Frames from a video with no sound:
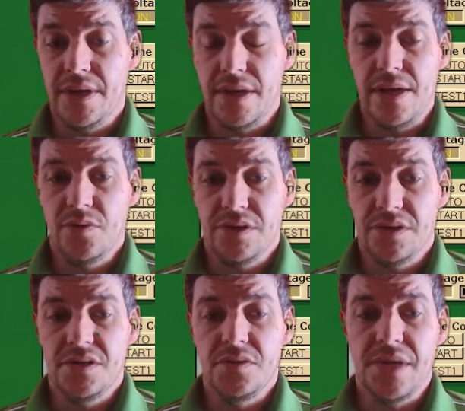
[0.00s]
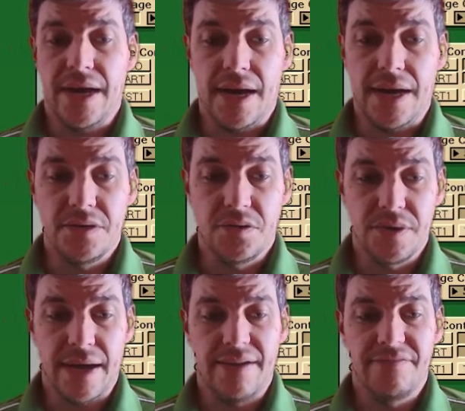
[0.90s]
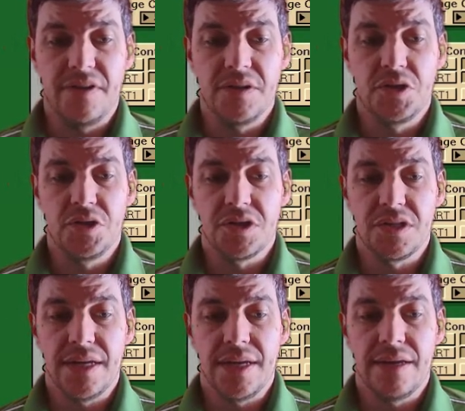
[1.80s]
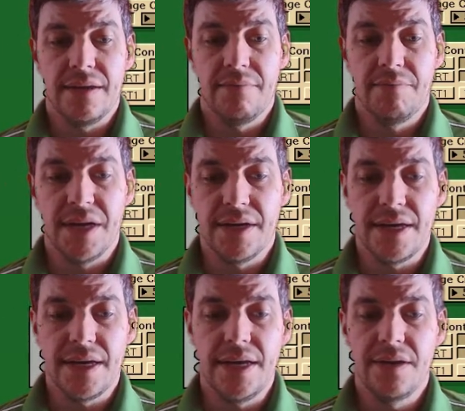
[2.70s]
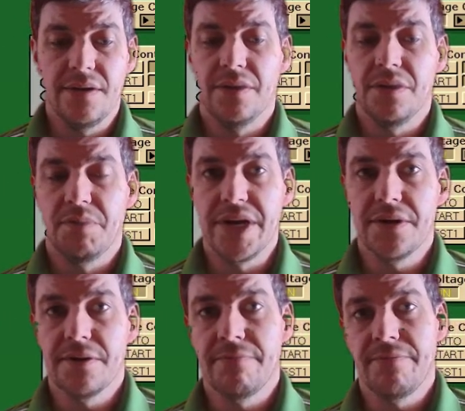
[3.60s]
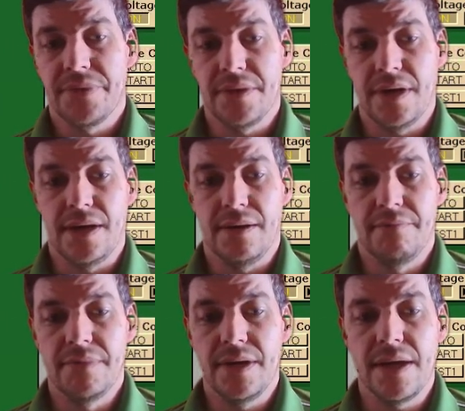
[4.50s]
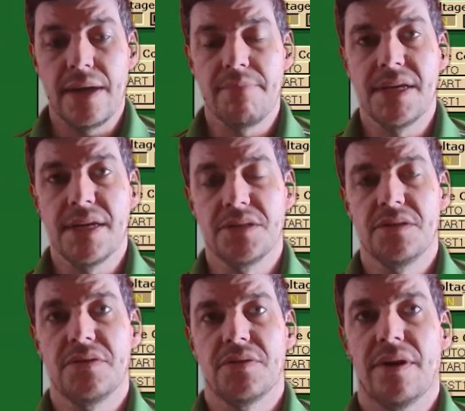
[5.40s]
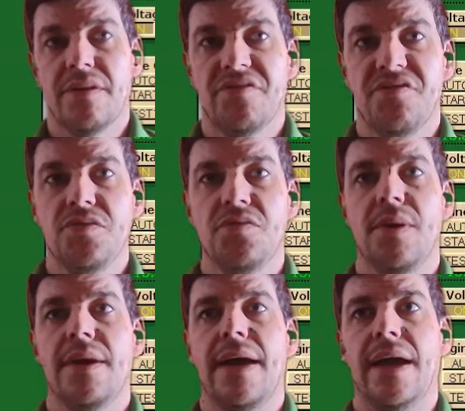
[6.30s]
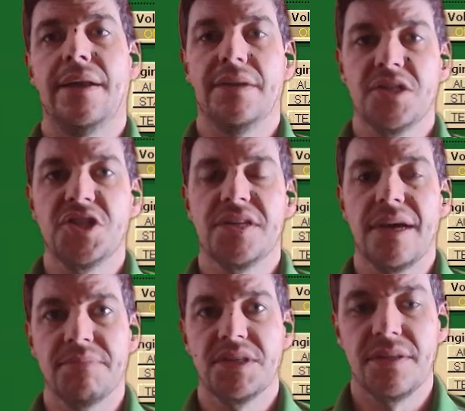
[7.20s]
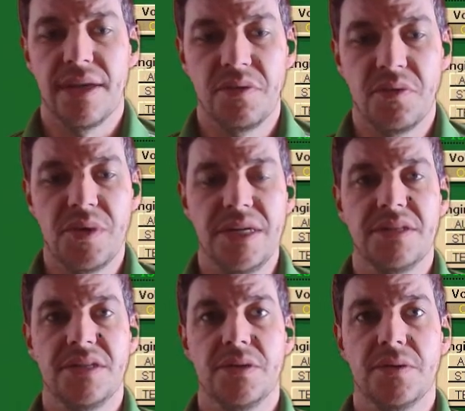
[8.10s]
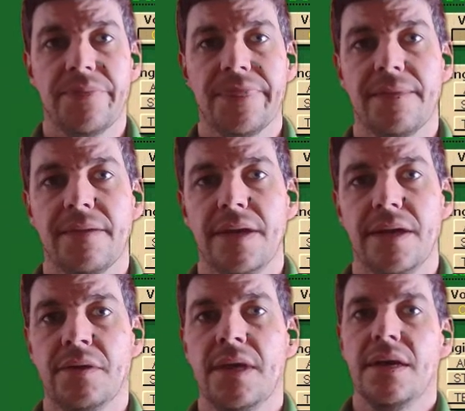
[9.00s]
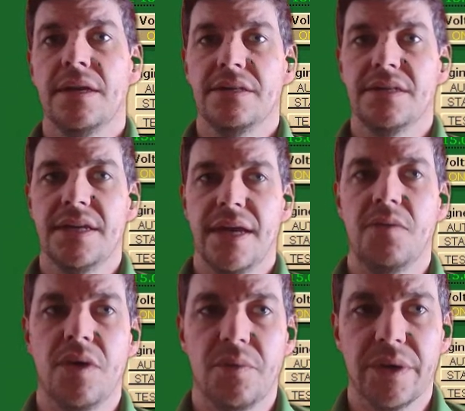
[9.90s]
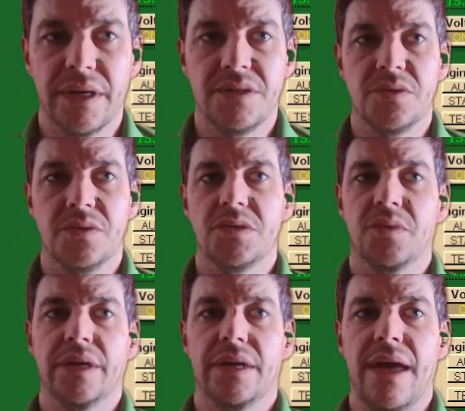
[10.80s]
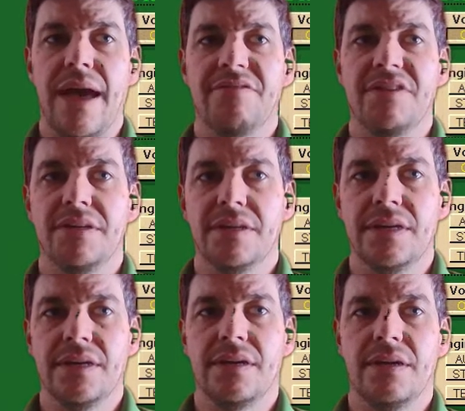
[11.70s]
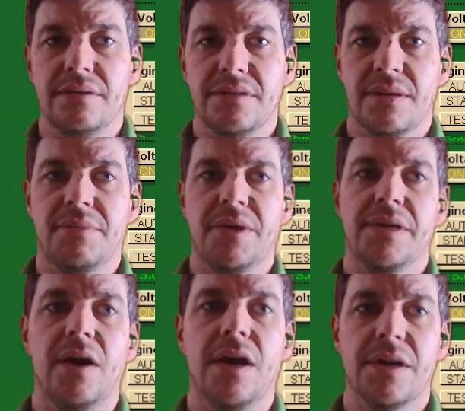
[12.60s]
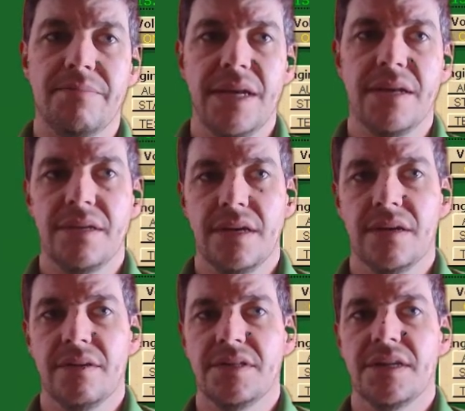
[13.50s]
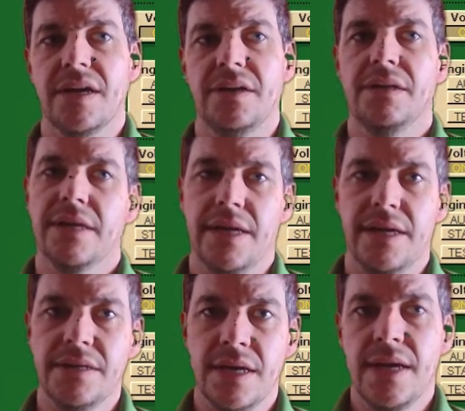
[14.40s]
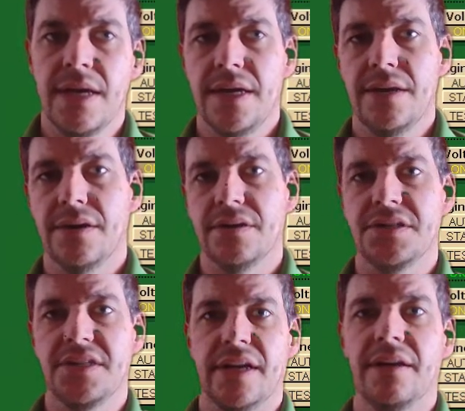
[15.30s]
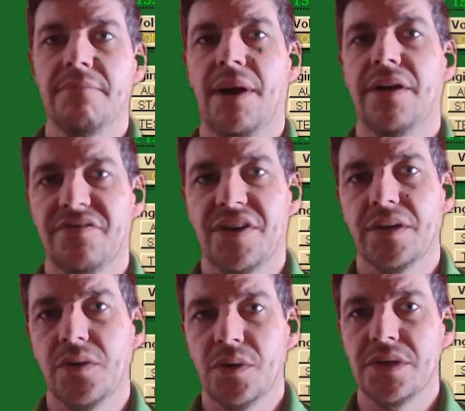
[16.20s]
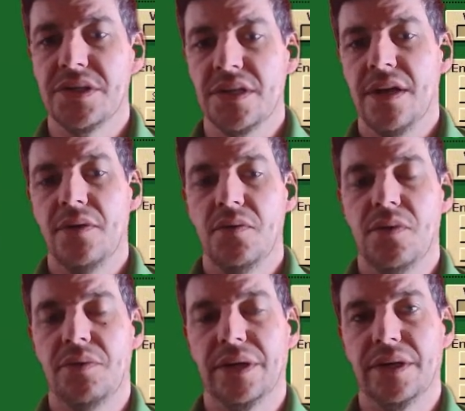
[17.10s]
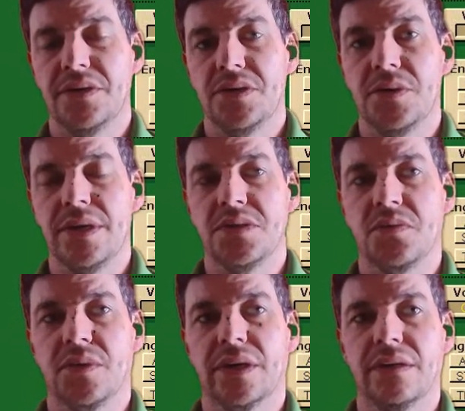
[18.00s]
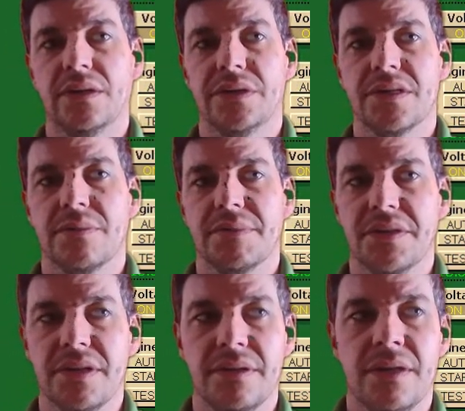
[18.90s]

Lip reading: In order to do that, I don't have just a button I can hit on the breaker because there are a few added steps that we need to do. Now, today what we're going to do is we're going to have it in a somewhat automated style, and in our second part of our course, what we're going to do is we're going to learn some of the